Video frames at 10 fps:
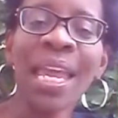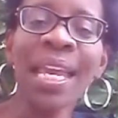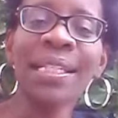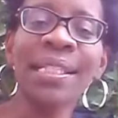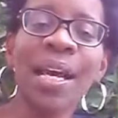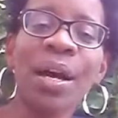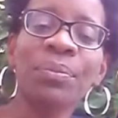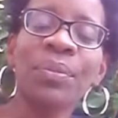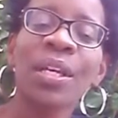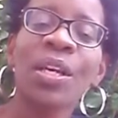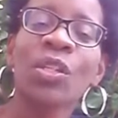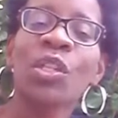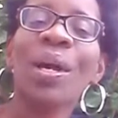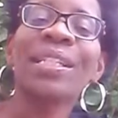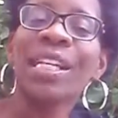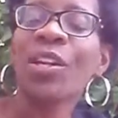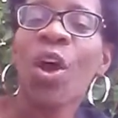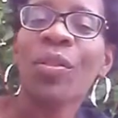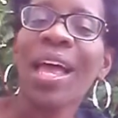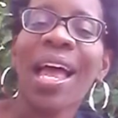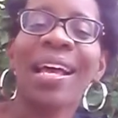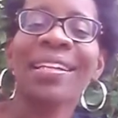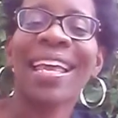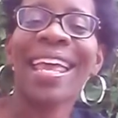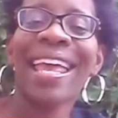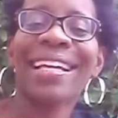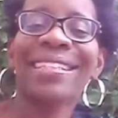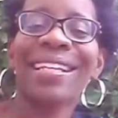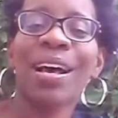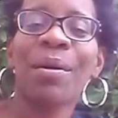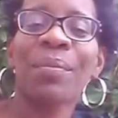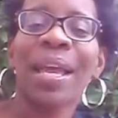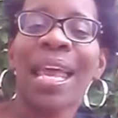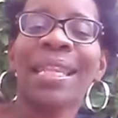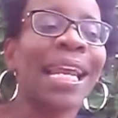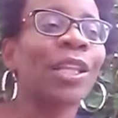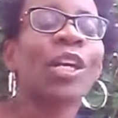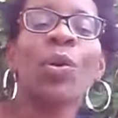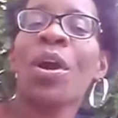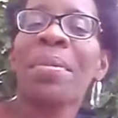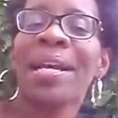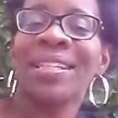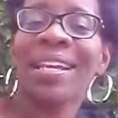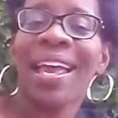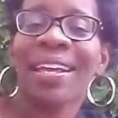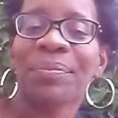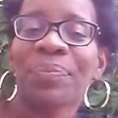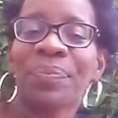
And so I did all that, and then I look at where I'm at today.